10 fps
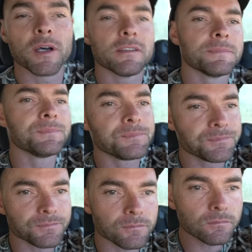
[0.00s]
But
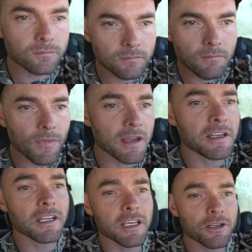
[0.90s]
I
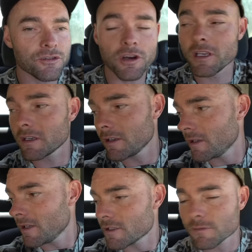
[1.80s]
need to get a drink,
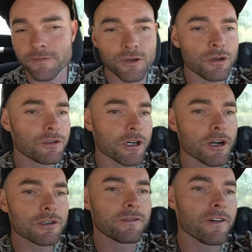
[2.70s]
some food,
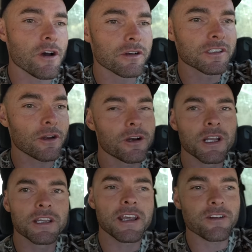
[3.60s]
charge the phone. It's
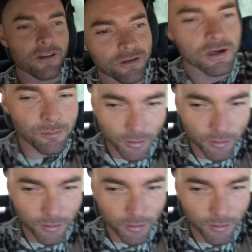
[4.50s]
already down to 3%.